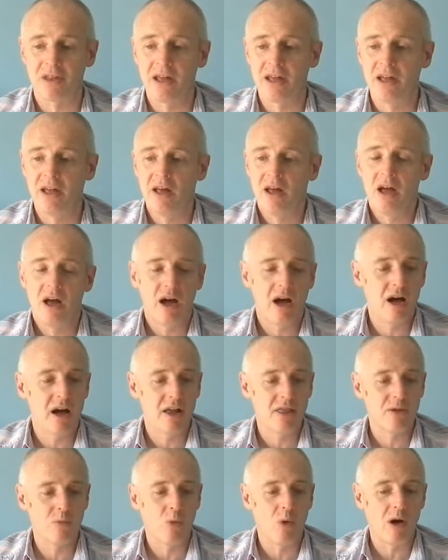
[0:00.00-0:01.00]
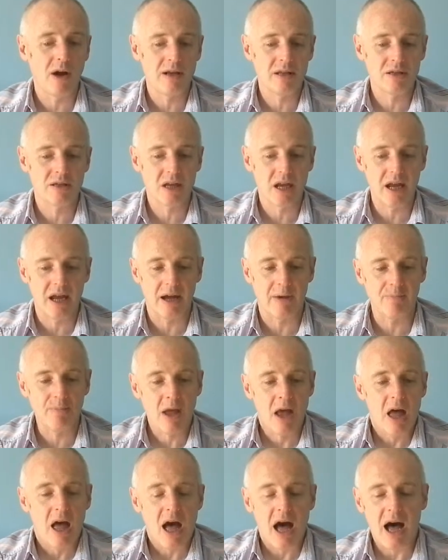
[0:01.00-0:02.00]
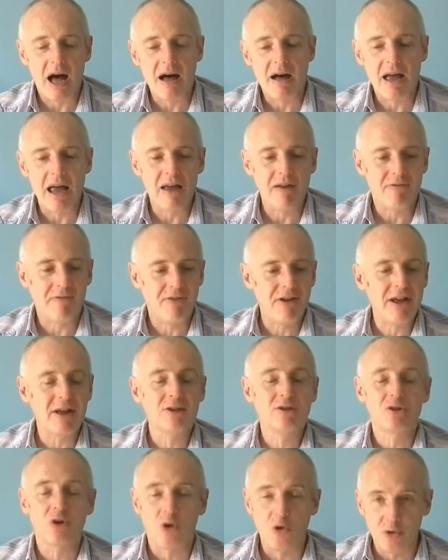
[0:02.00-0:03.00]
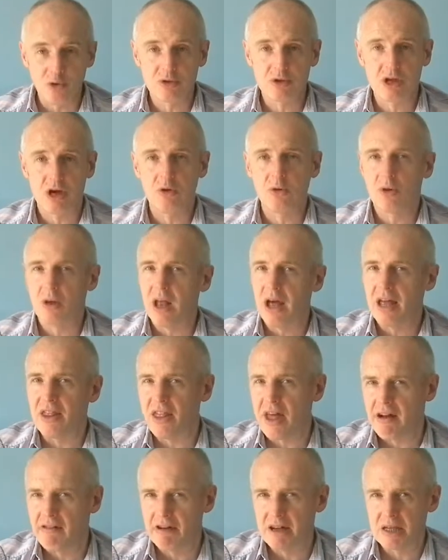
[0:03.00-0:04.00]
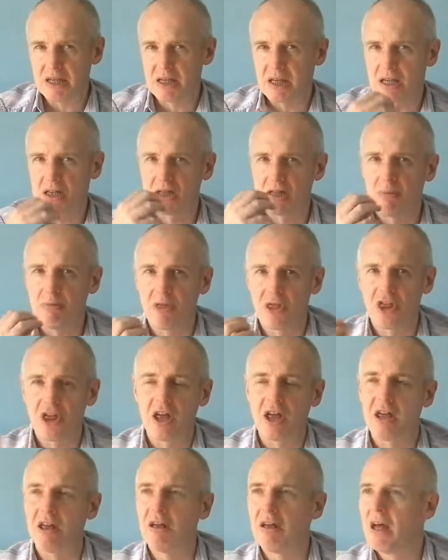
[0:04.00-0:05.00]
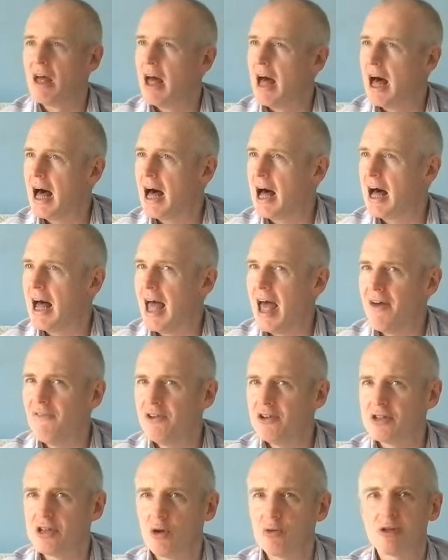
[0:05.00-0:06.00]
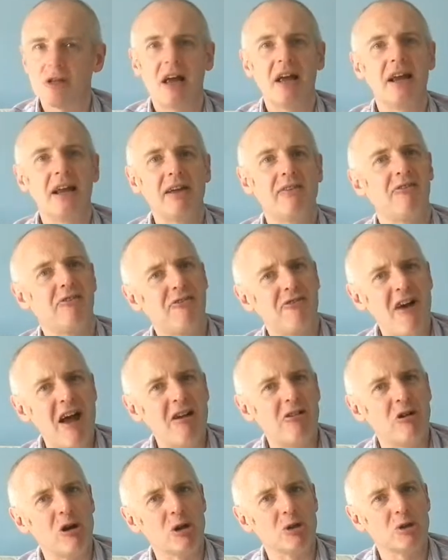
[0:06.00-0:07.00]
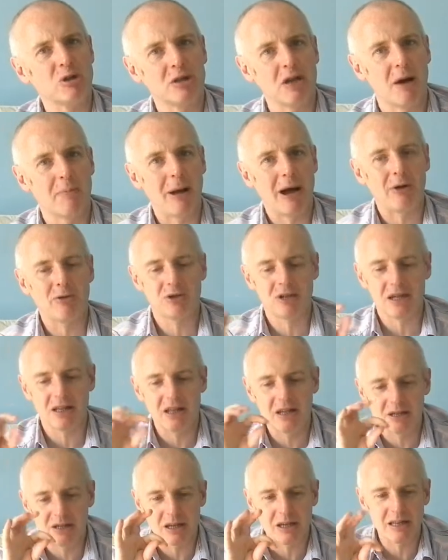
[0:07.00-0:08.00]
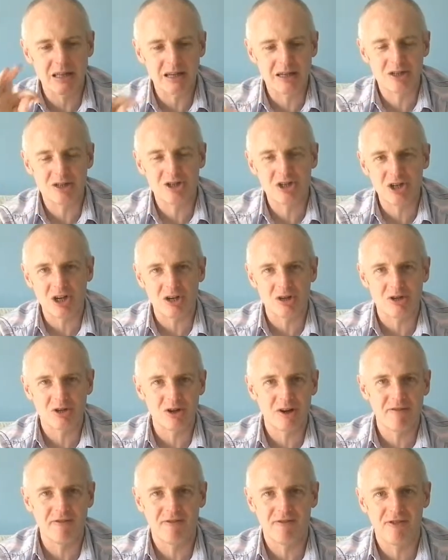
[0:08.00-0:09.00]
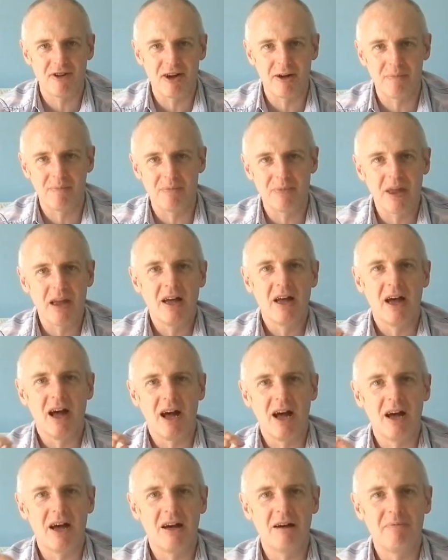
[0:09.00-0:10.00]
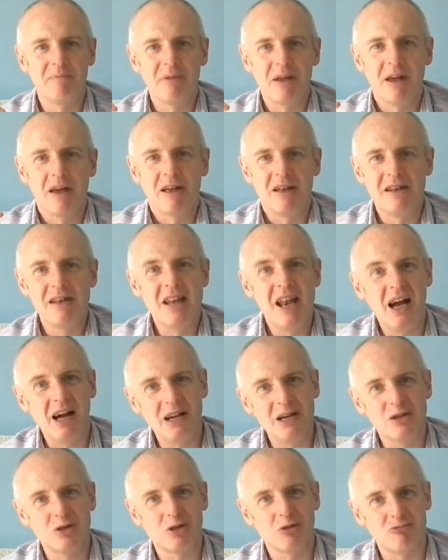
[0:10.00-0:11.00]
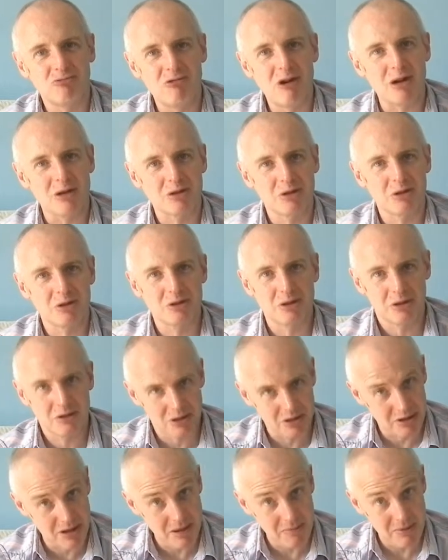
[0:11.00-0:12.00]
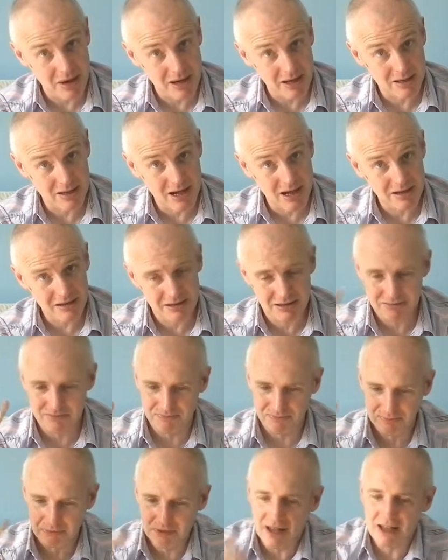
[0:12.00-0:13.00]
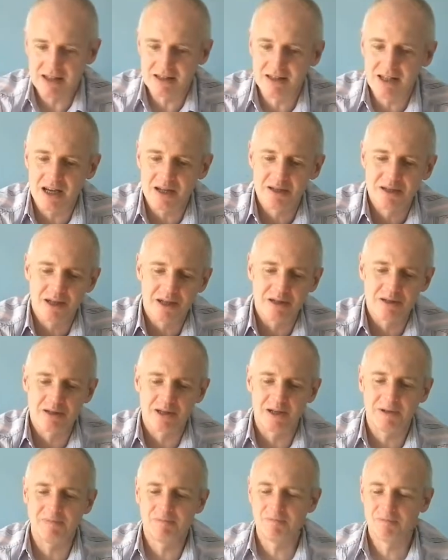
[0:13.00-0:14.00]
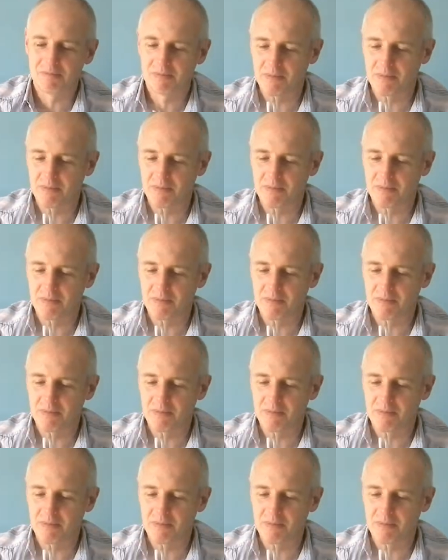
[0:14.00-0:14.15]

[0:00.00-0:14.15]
of the wines here. It feels also like there is something ever so slightly ferrous about it. There's this touch of nice rust. Does that make sense? Let's taste it and see.